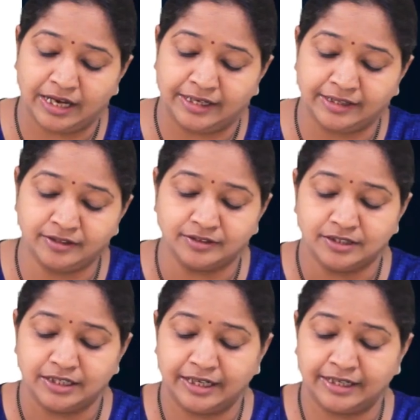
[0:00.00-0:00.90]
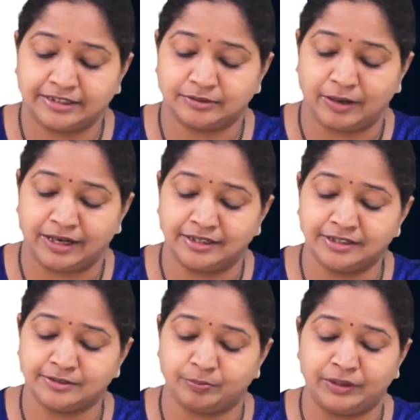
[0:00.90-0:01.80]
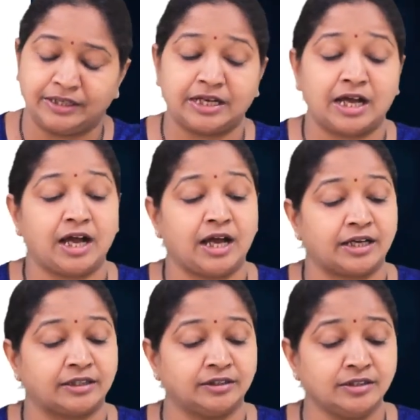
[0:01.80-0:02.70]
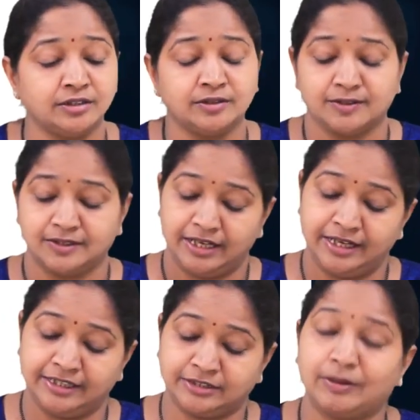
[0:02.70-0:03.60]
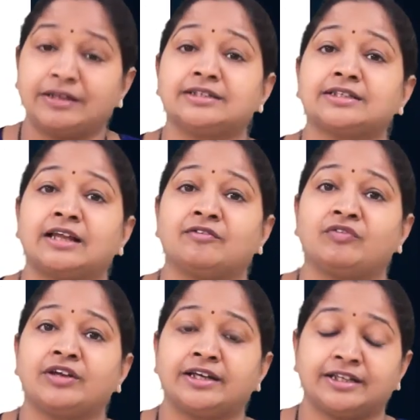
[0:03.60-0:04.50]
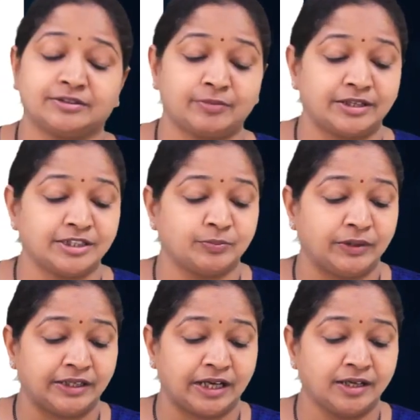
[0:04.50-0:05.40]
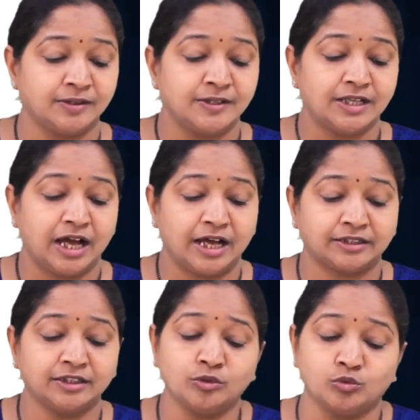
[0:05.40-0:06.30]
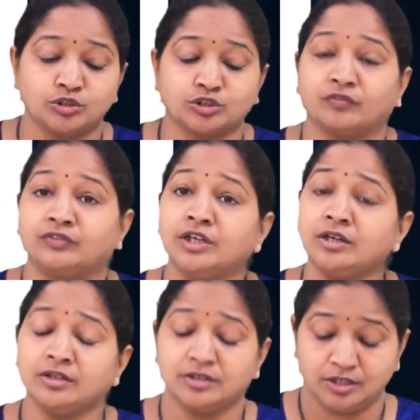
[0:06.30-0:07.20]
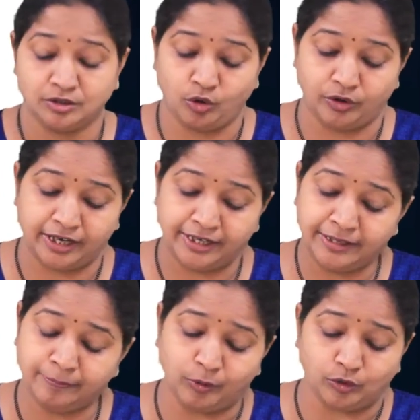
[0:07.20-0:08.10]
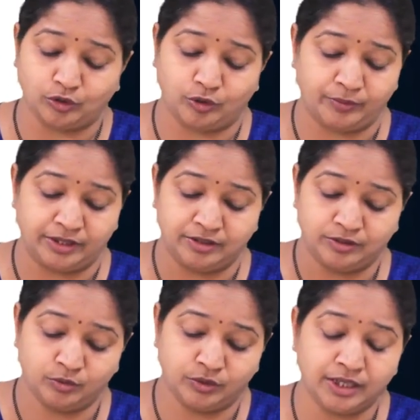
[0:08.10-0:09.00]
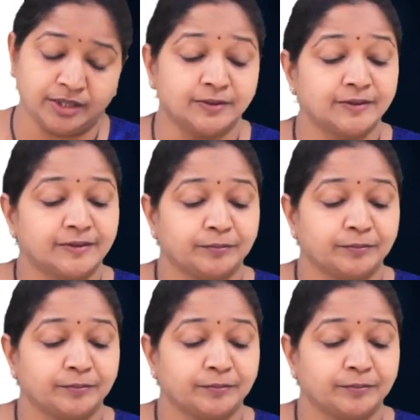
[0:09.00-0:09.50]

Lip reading: and x minus beta are the x minus alpha and x minus beta are the roots of the quadratic polynomial. Okay.